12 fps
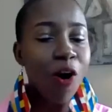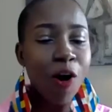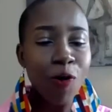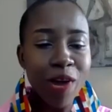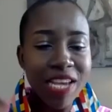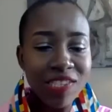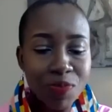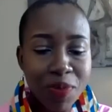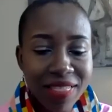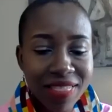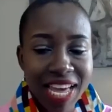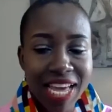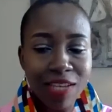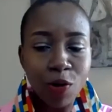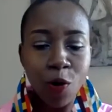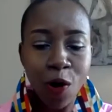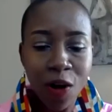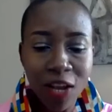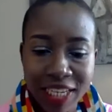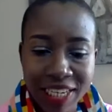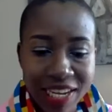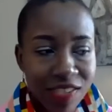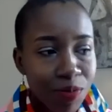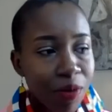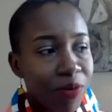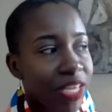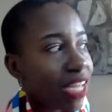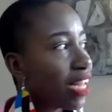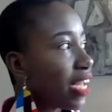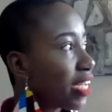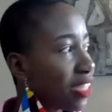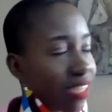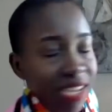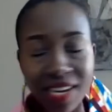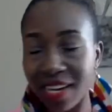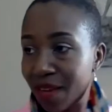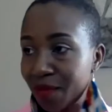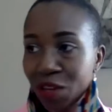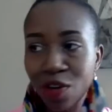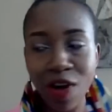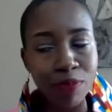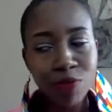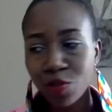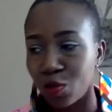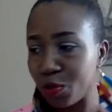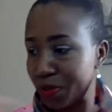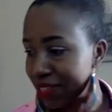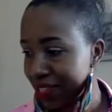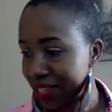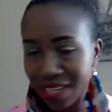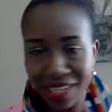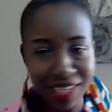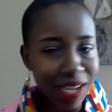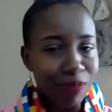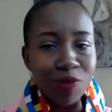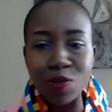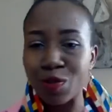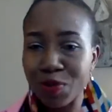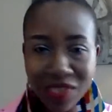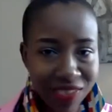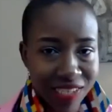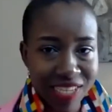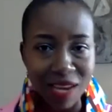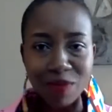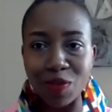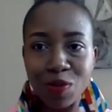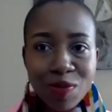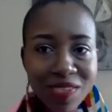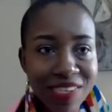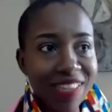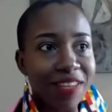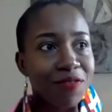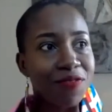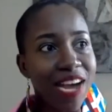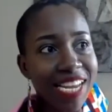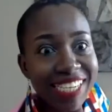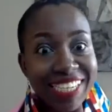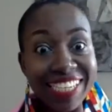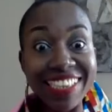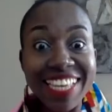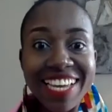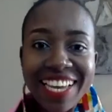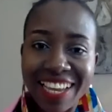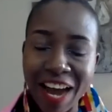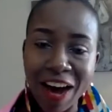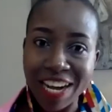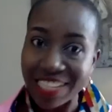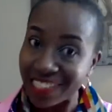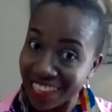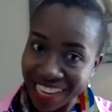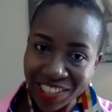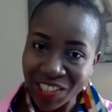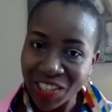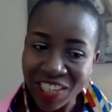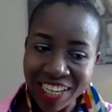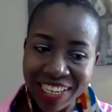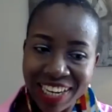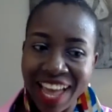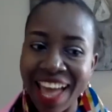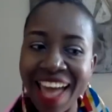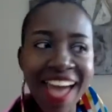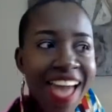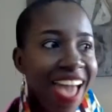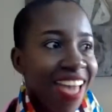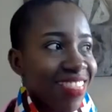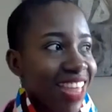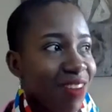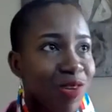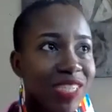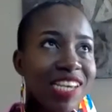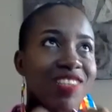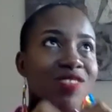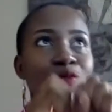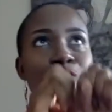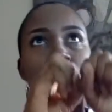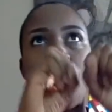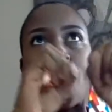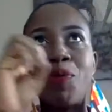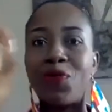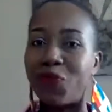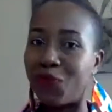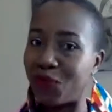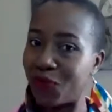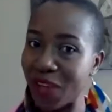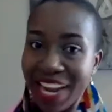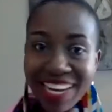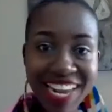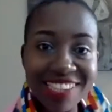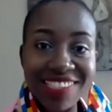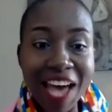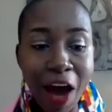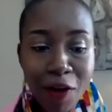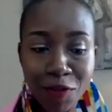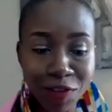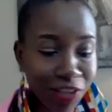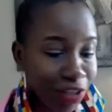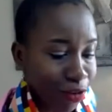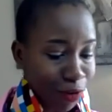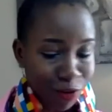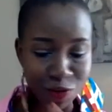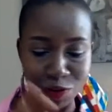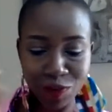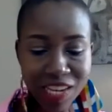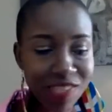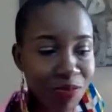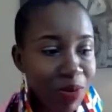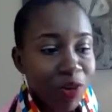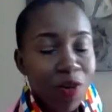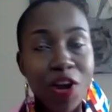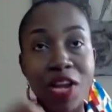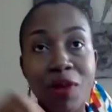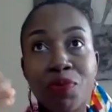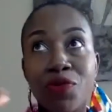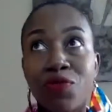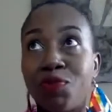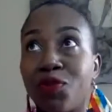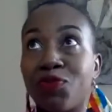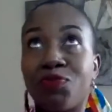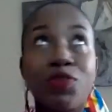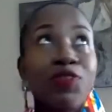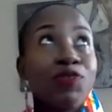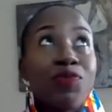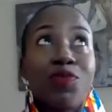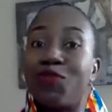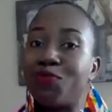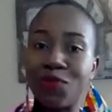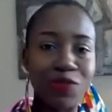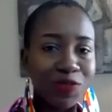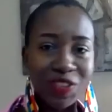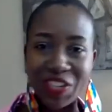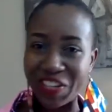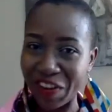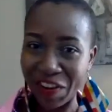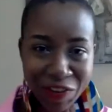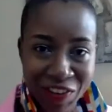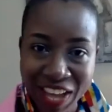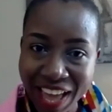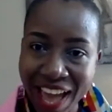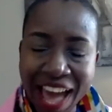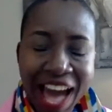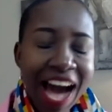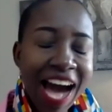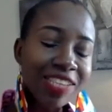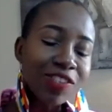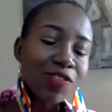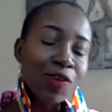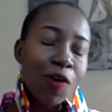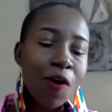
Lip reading: always there calling us, but we are like, no, I'm too busy. I'm too busy. I'm too busy. And then finally they get our attention, and then we just go. And that's how, you know, you've just been going poof, poof, poof, poof, poof, you know. And so